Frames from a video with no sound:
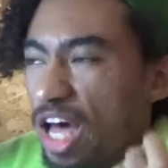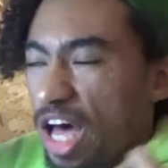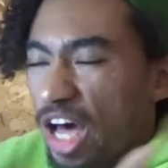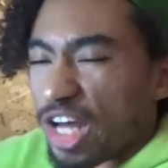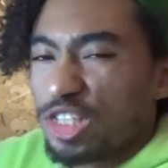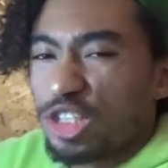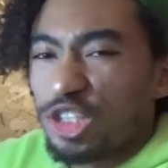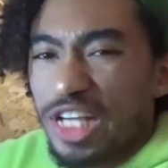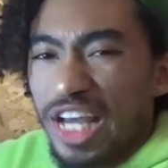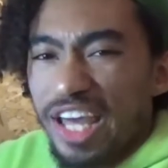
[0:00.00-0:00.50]

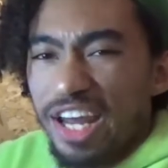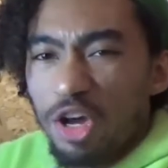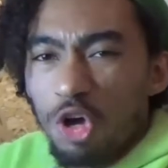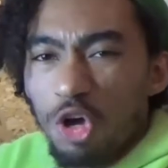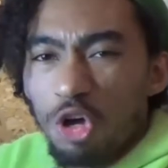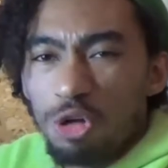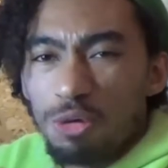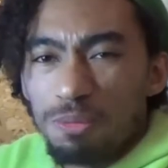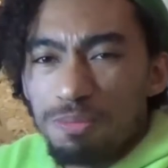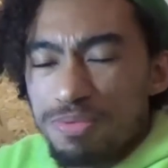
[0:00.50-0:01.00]
a
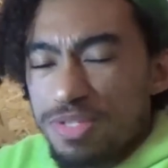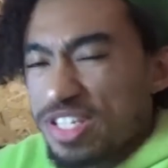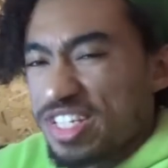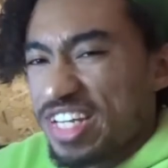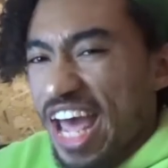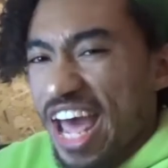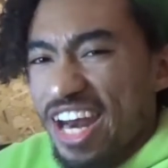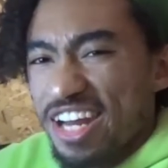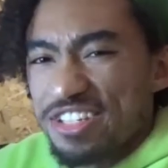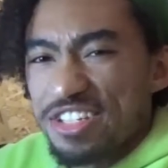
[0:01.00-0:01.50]
channel
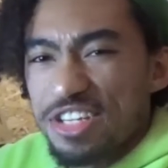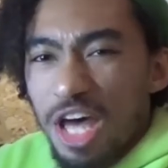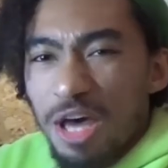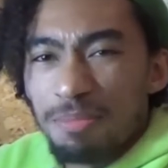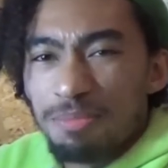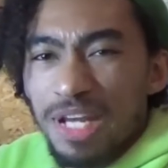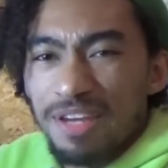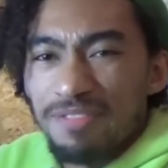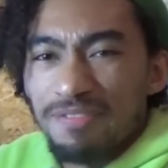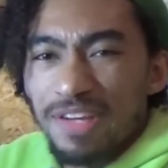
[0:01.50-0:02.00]
status
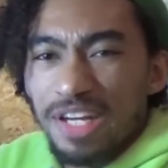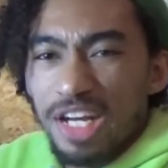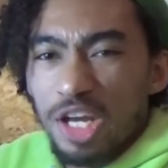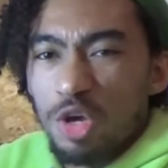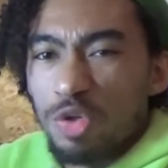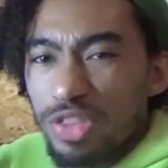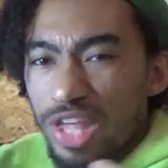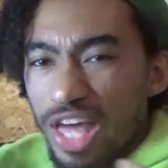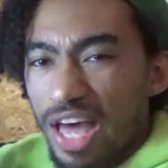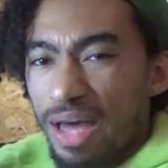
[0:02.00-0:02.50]
update
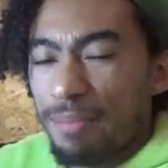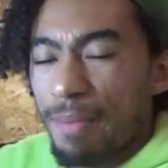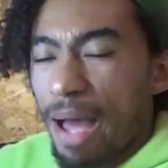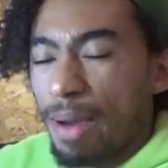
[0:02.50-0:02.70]
video that